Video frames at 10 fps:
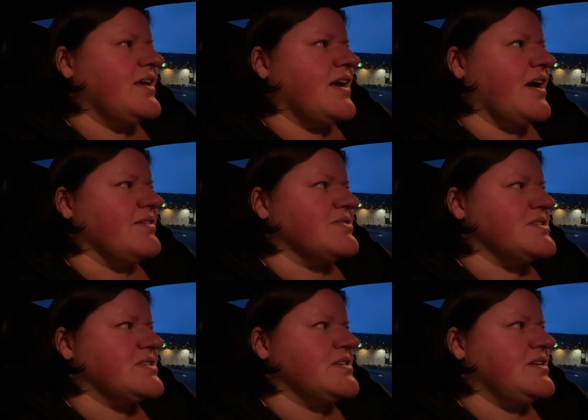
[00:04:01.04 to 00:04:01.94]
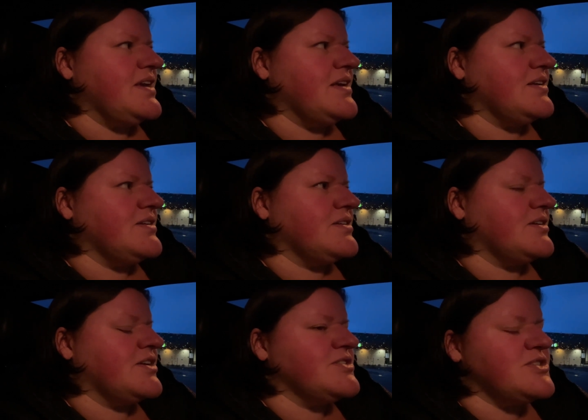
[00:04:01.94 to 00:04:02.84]
I was
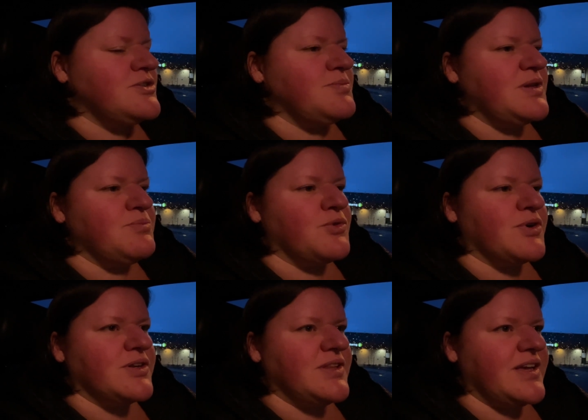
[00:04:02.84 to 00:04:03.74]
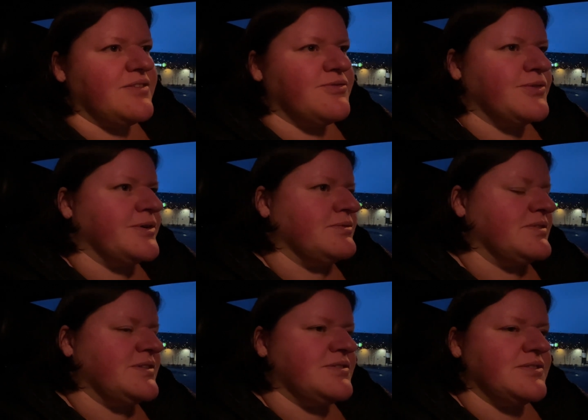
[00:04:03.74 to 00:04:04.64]
consuming more like fruit
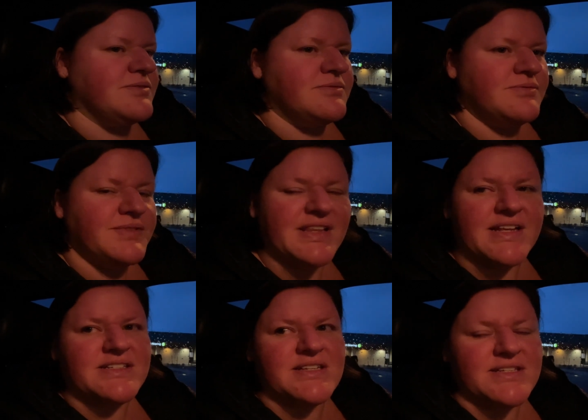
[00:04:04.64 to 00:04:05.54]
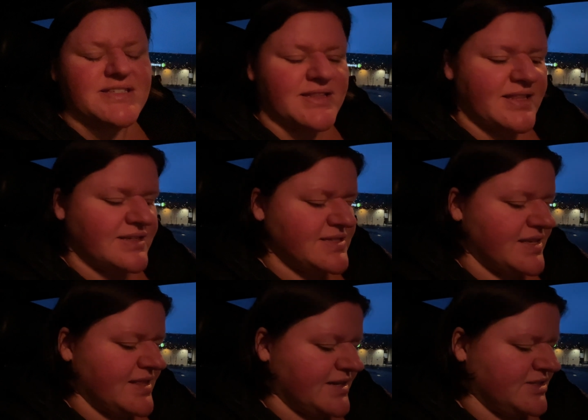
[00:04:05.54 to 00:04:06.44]
and lentils and things
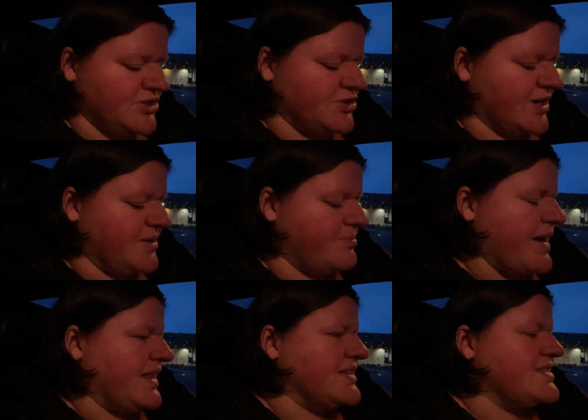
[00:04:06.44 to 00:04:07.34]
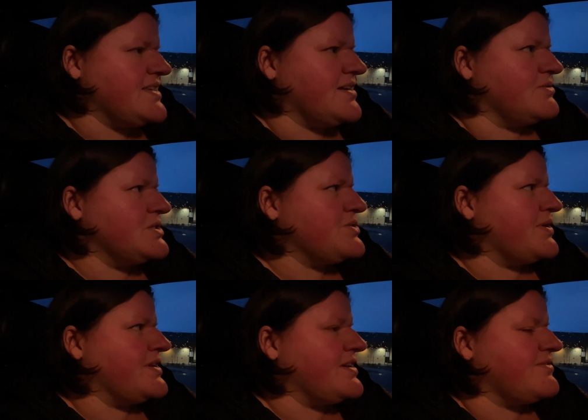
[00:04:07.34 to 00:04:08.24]
like that to try to balance it out so
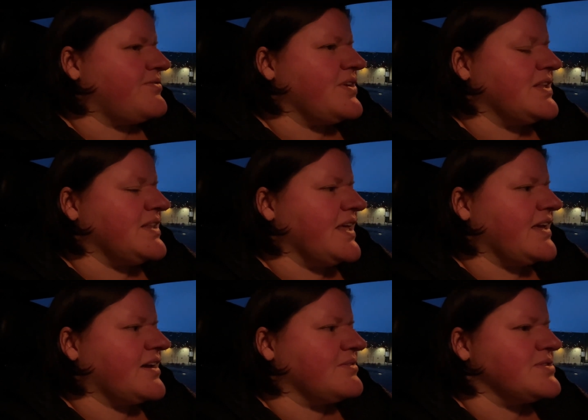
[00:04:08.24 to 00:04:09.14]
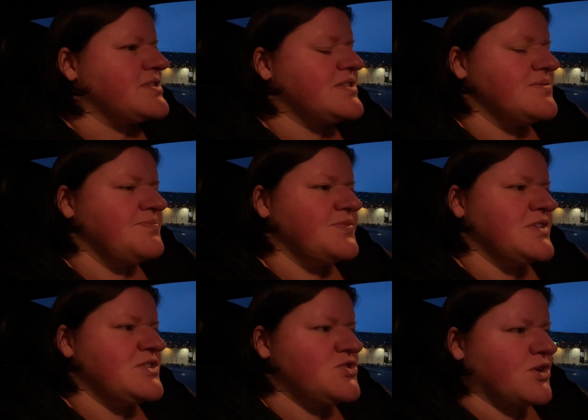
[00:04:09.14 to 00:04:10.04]
I didn't feel like I was
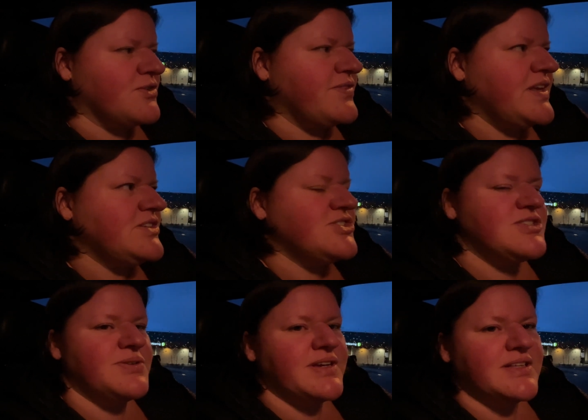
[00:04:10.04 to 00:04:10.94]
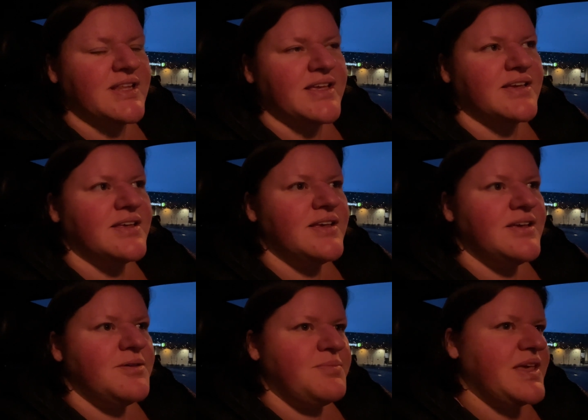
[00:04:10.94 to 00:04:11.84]
starving, just so I could like
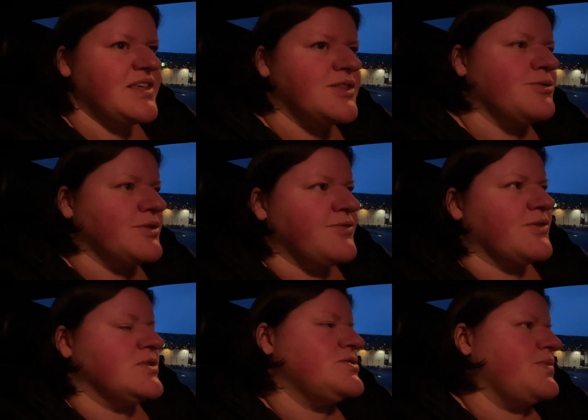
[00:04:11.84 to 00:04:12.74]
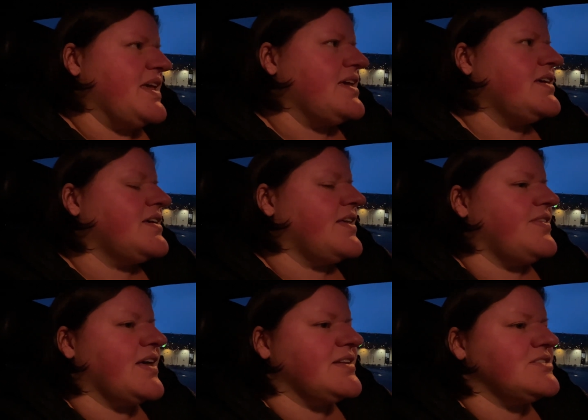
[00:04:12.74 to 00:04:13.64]
make it through the first week
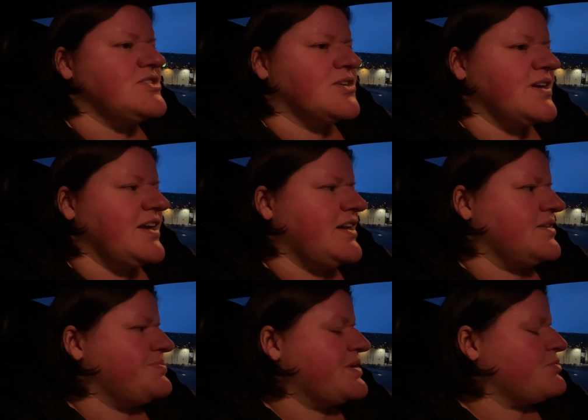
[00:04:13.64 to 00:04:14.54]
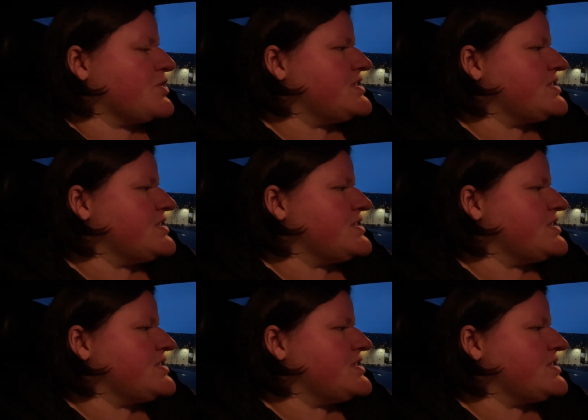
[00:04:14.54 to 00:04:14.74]
and then start eating a bit more